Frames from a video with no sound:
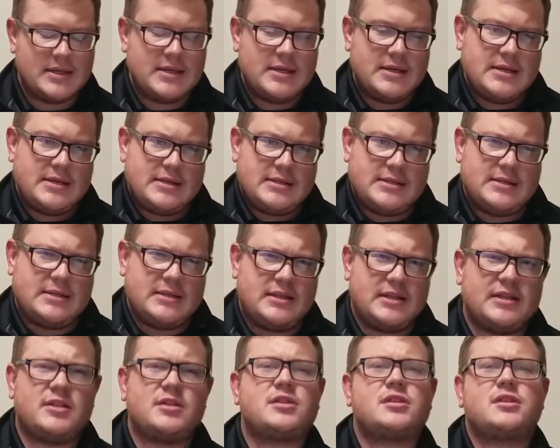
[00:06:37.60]

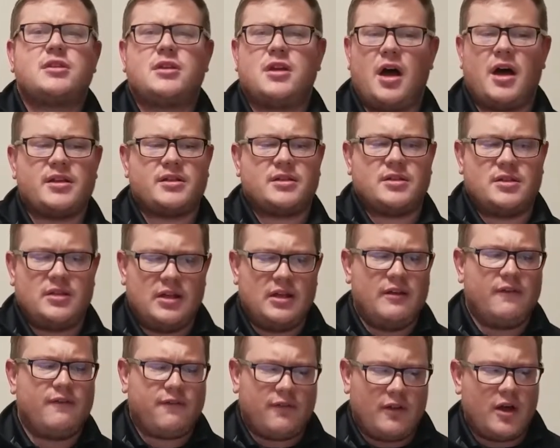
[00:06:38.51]
that discuss
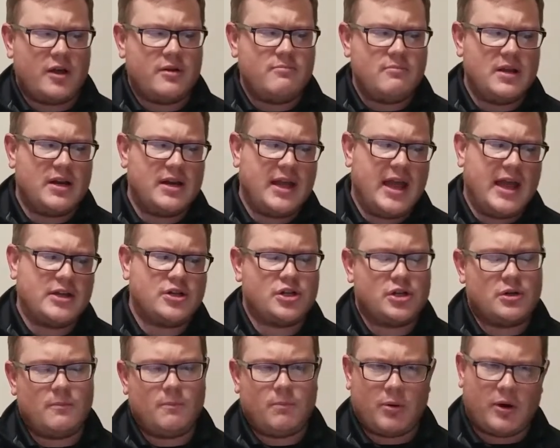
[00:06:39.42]
the flood
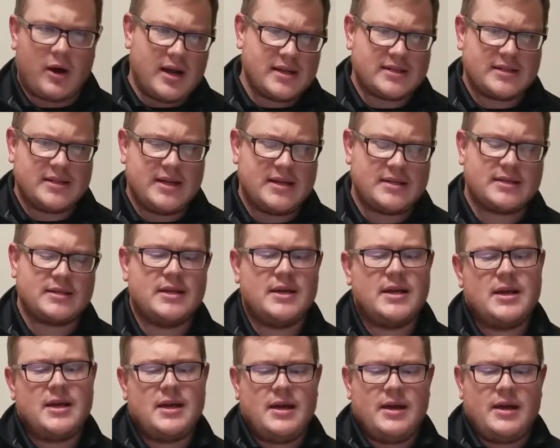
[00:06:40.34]
mitigation process
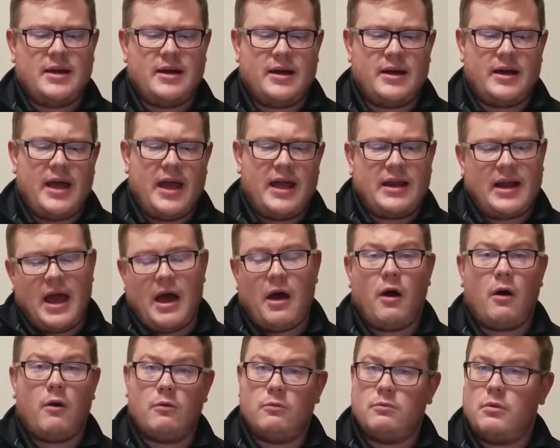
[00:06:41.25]
and
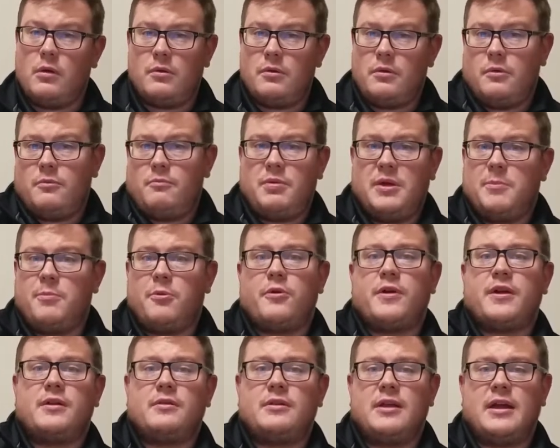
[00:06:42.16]
how people
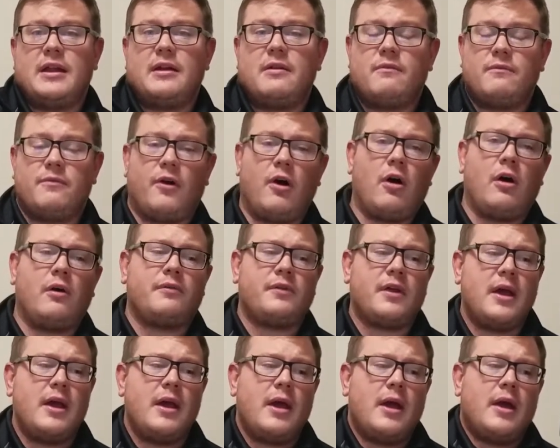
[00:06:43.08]
can get involved.
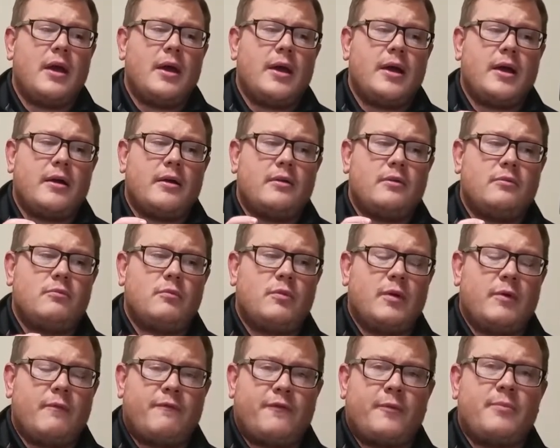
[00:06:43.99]

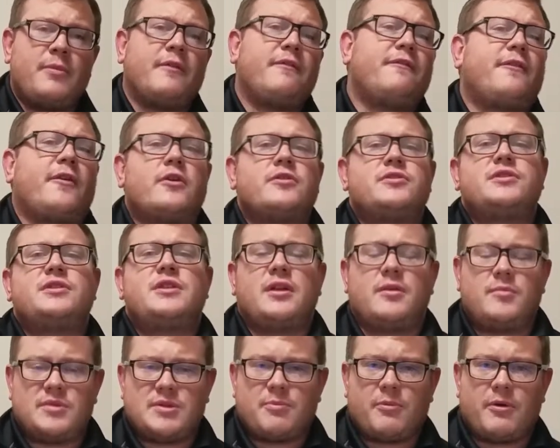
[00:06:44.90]
From the first
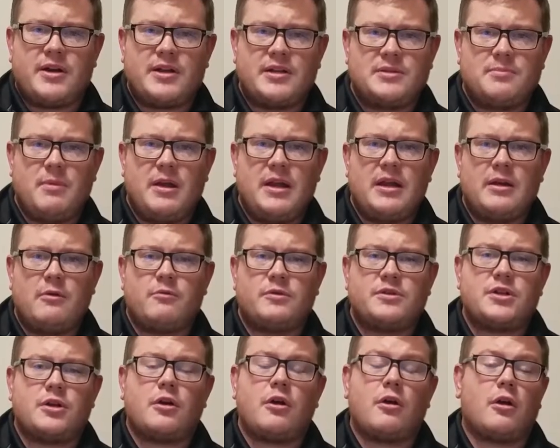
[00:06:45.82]
Denham Springs meeting,
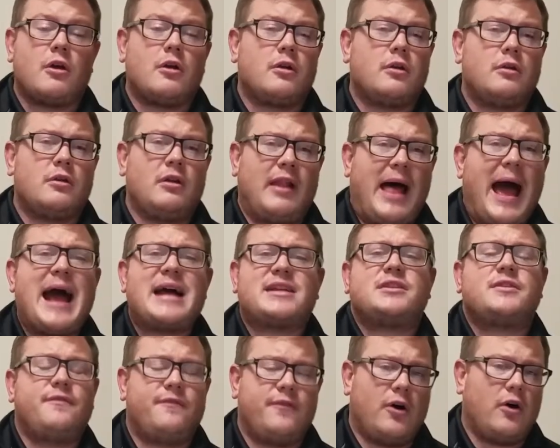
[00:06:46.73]
which occurred
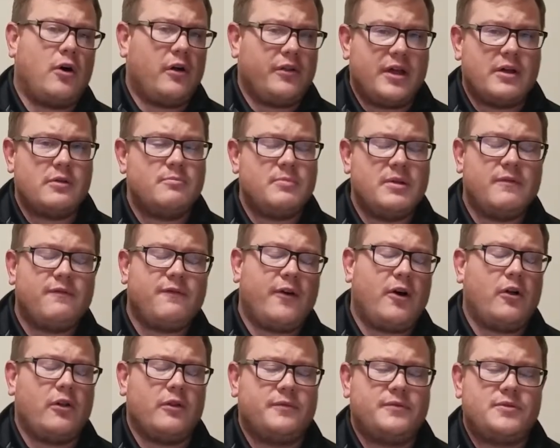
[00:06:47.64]
last fall, that'd be
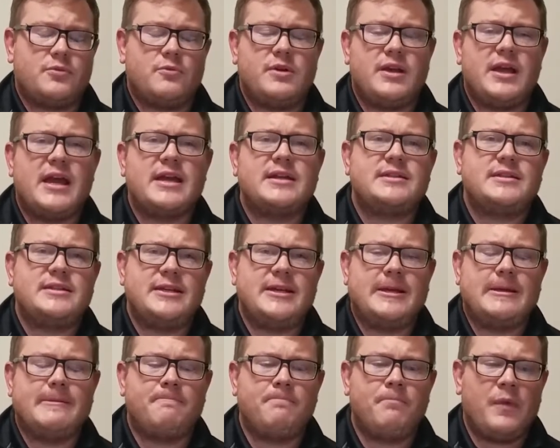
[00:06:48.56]
fall of
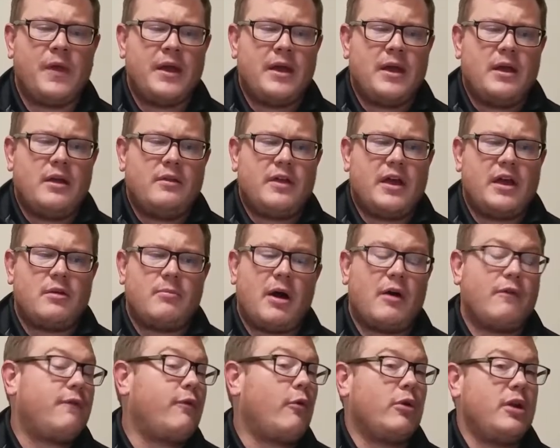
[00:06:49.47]
2018, they had
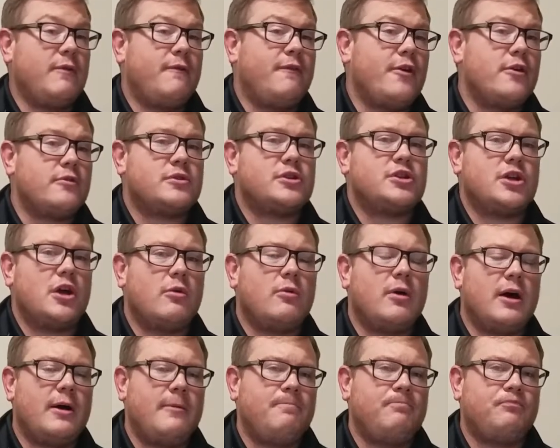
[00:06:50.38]
about 40 folks show
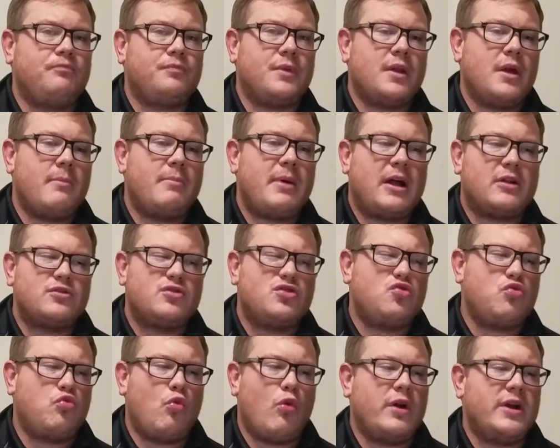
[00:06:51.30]
up. About
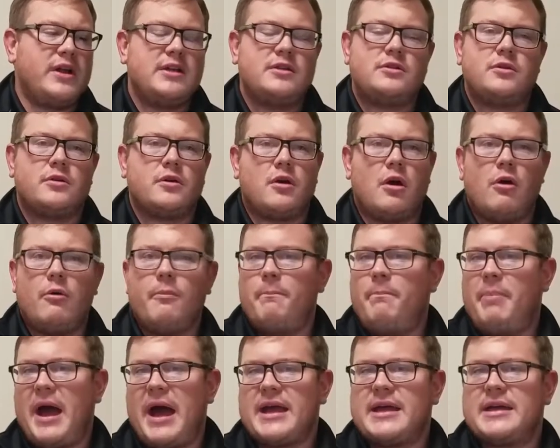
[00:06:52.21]
20 took home
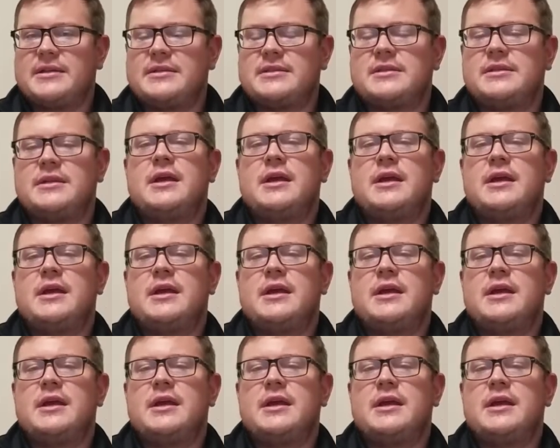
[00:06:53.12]
packets,